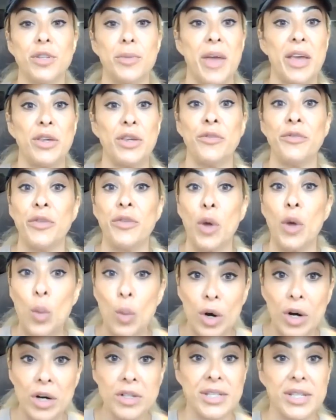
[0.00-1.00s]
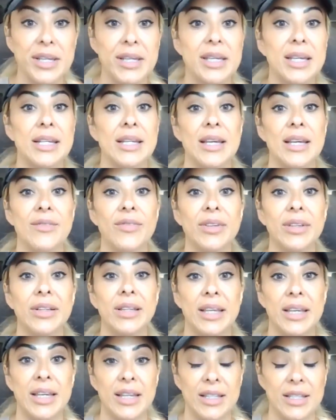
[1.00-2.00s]
make you feel worse and can
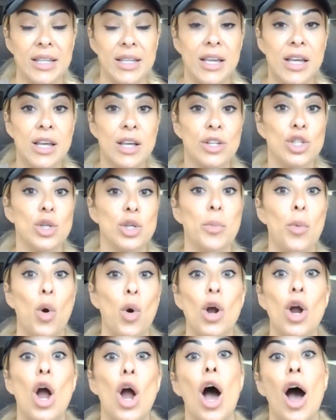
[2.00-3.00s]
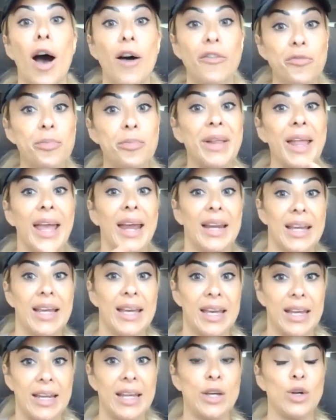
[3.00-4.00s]
even lead to more off-plan
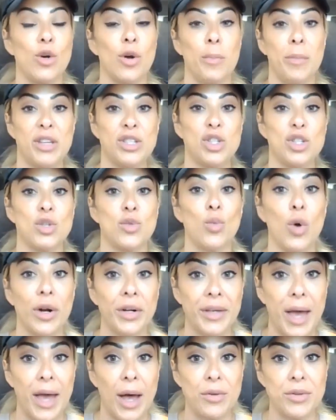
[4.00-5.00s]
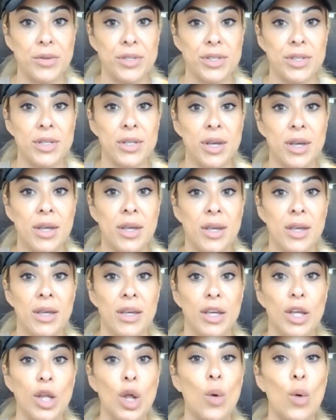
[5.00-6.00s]
eating or missed workouts.
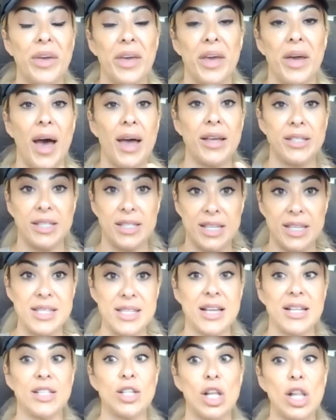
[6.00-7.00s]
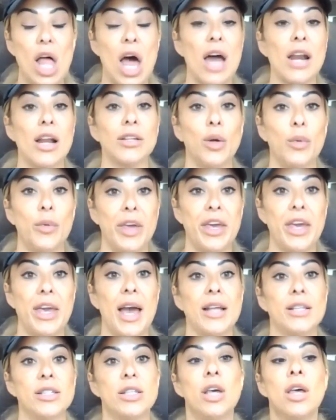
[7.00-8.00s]
You know, I see this a lot on the
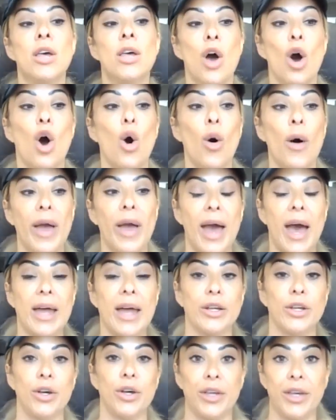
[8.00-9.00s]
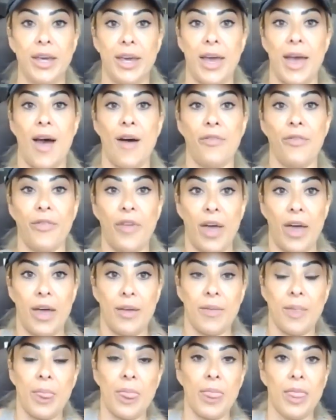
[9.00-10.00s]
weekends. Oh, I had a cookie. F it.
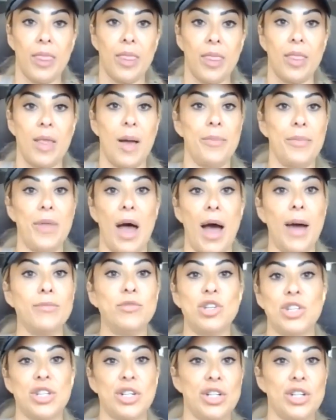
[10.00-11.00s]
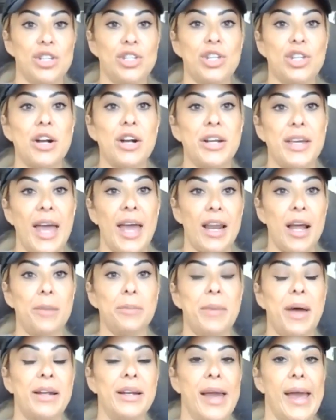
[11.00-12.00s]
I'm just going to start again
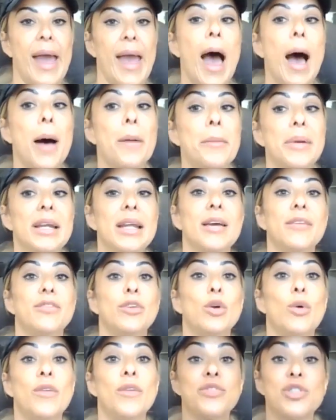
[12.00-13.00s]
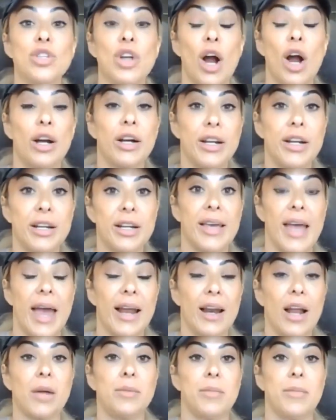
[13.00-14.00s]
on Monday. How many of you have started
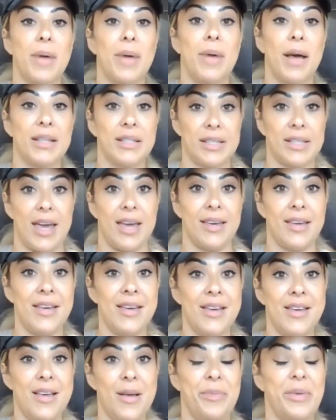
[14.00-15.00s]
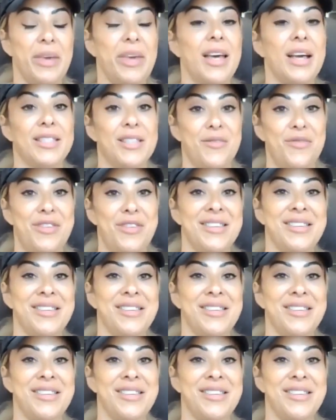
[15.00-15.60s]
again on Monday because of